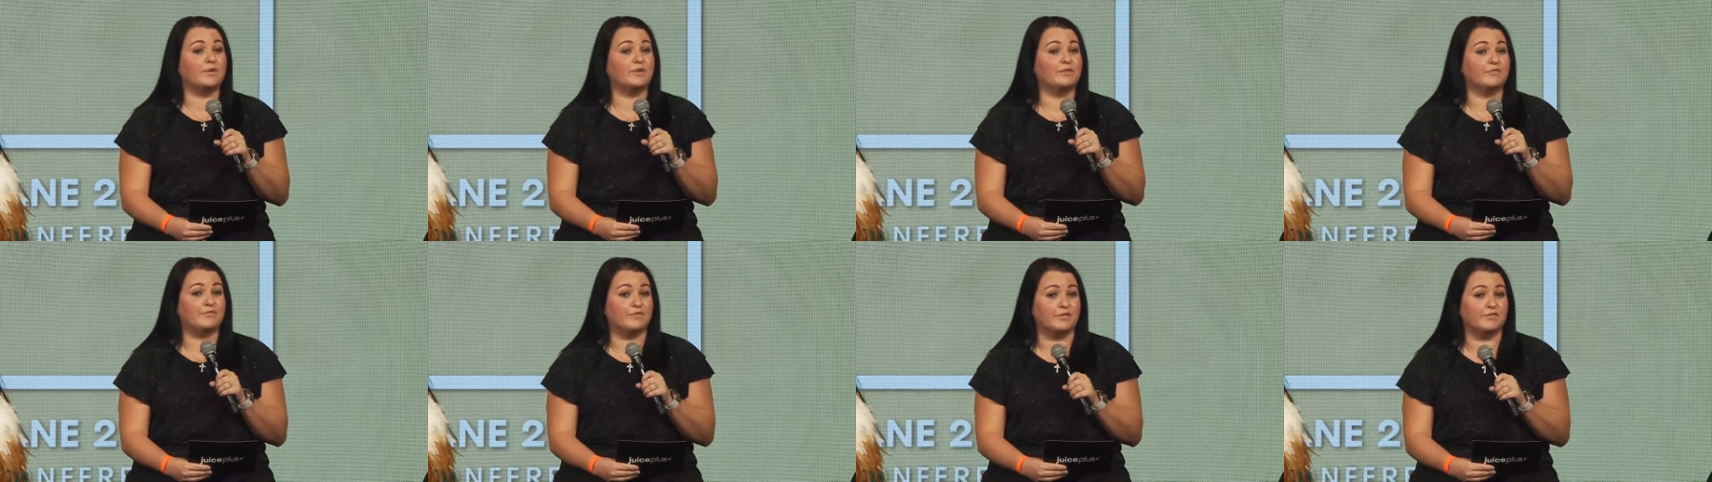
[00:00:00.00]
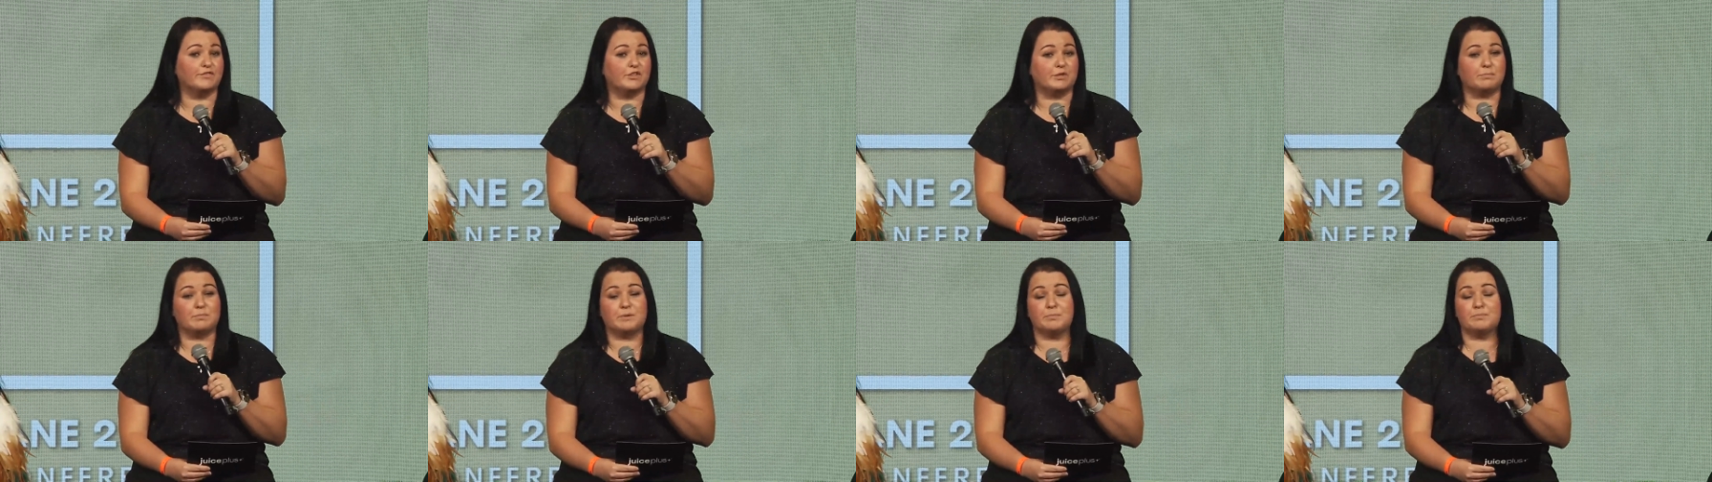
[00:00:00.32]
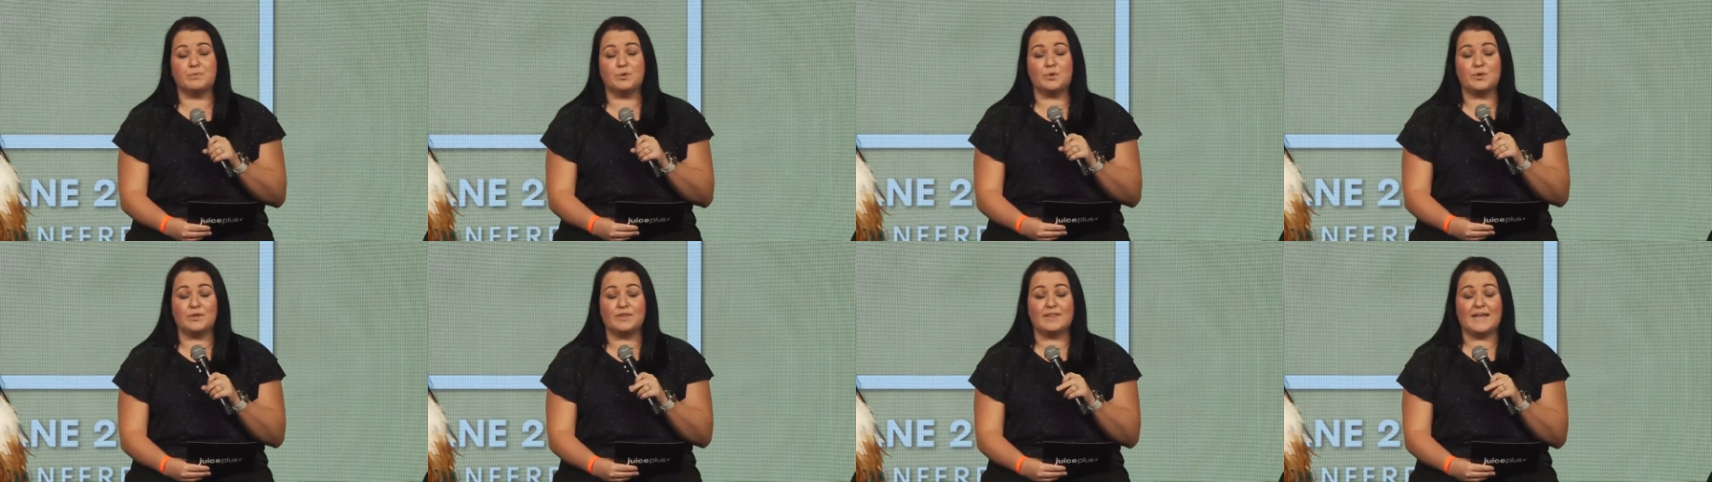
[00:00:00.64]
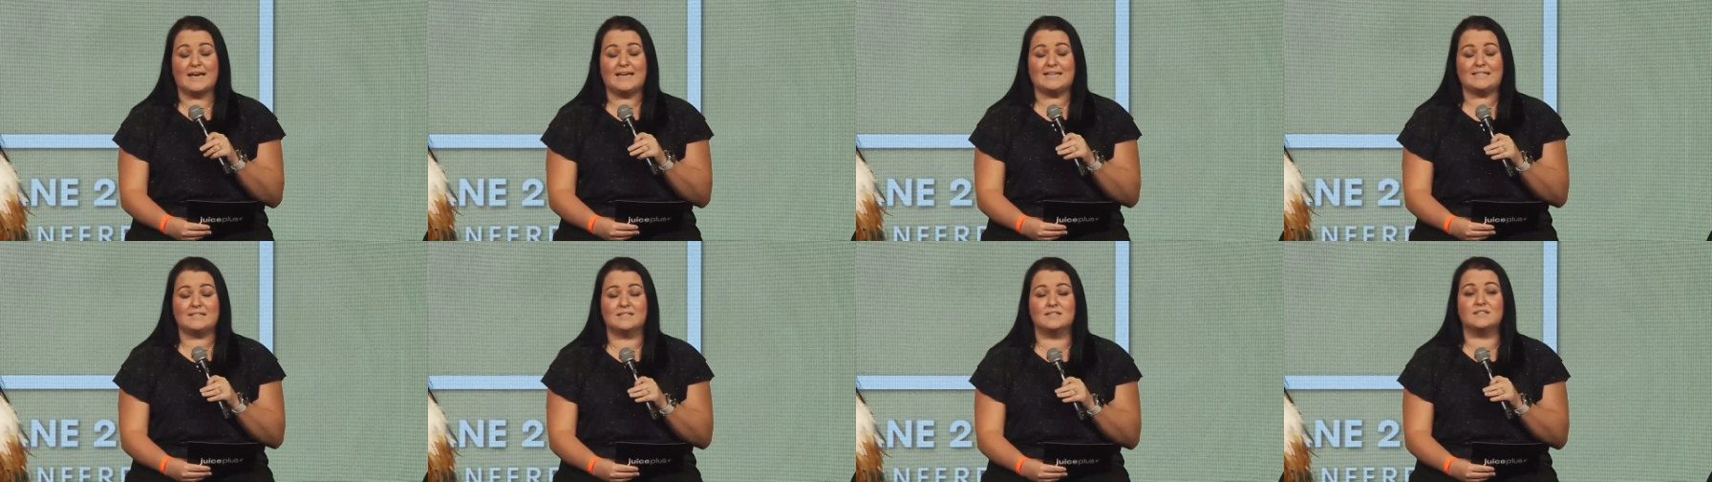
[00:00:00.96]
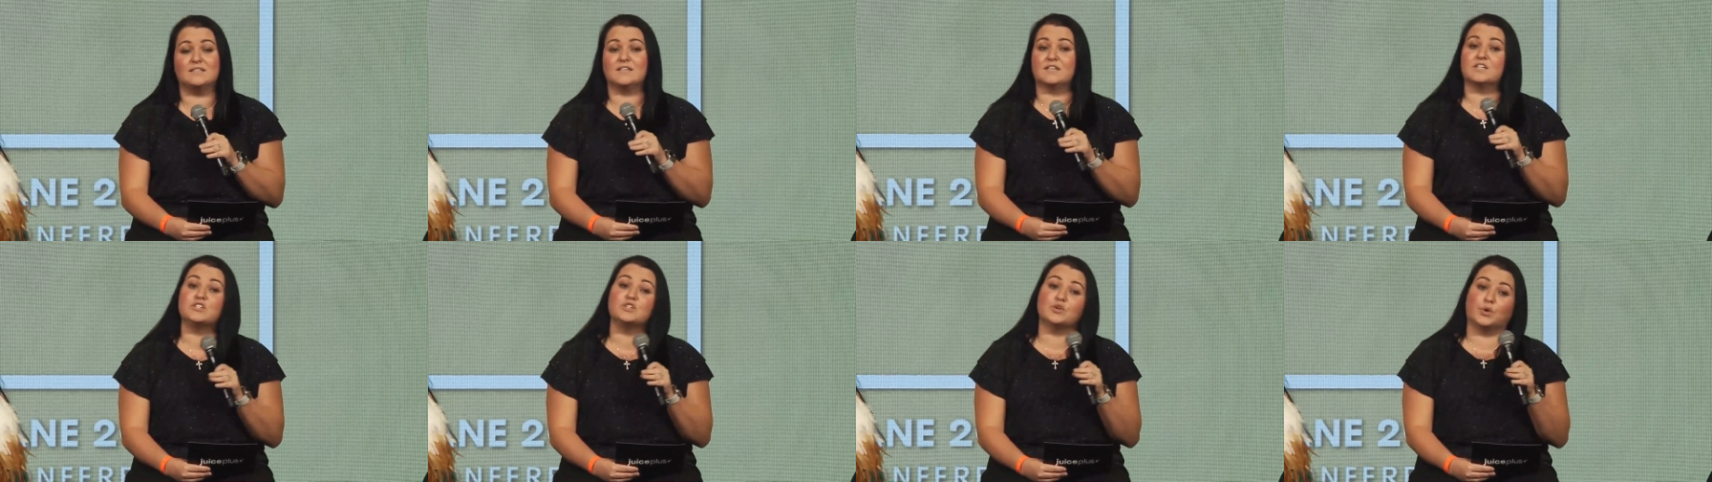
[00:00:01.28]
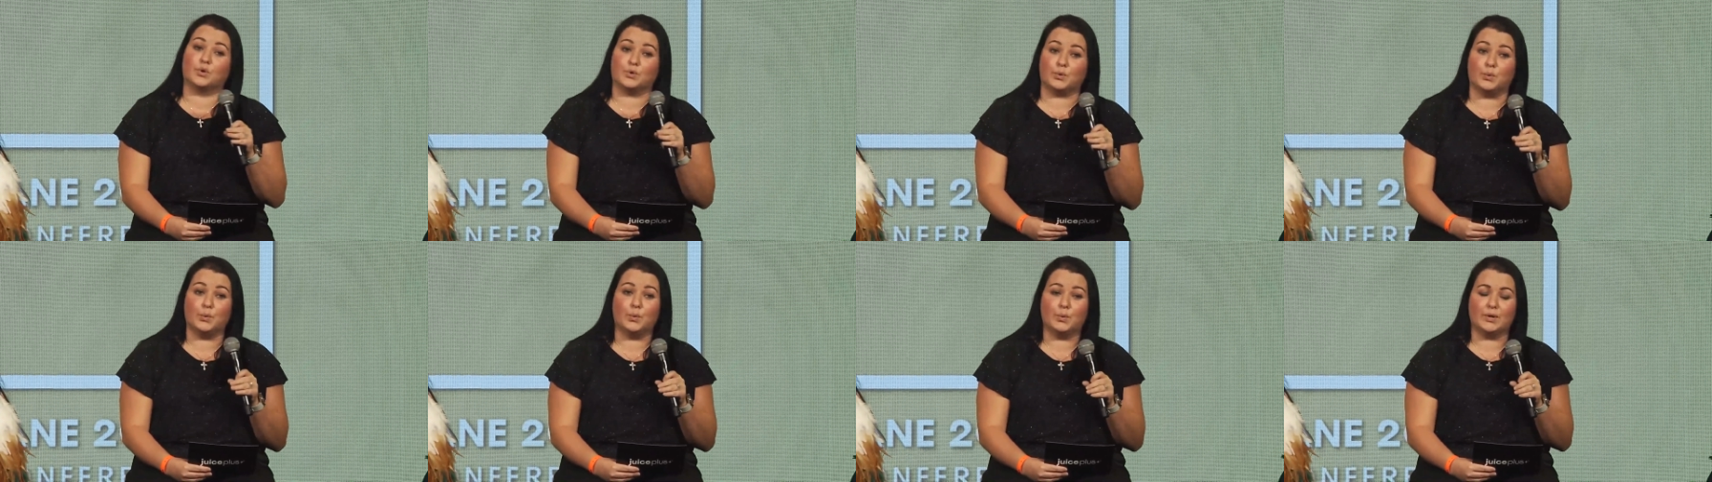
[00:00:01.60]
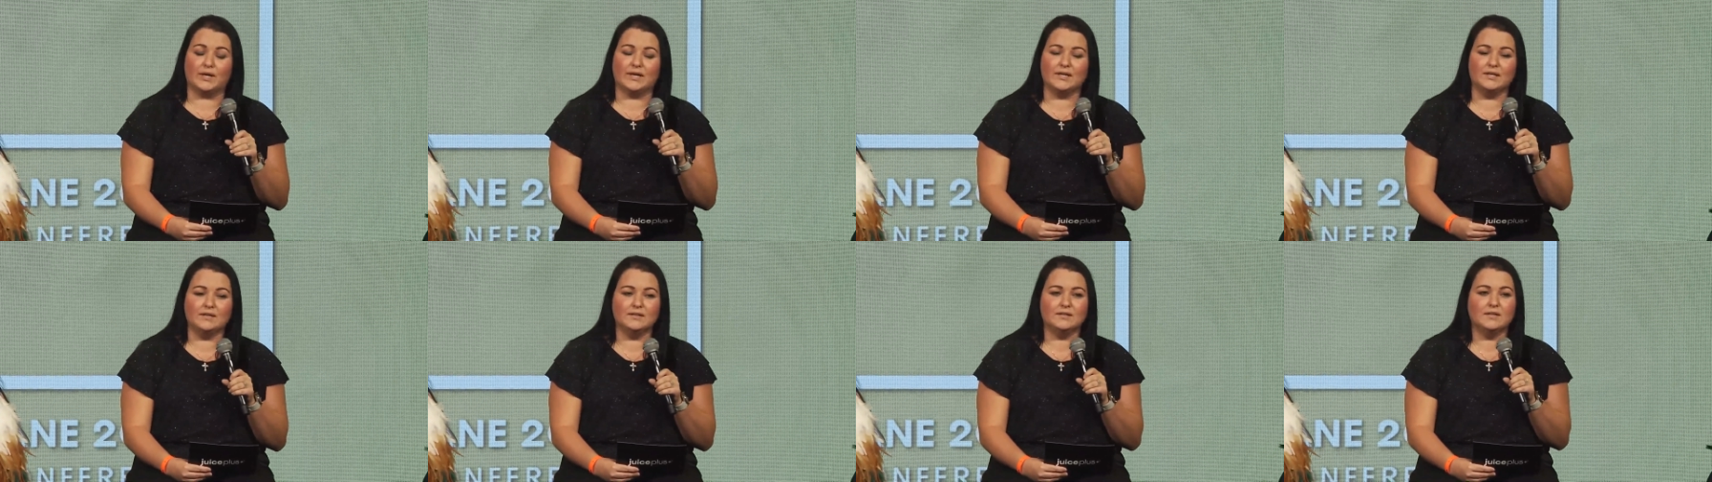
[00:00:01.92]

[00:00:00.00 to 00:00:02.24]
and fifty people that did not order.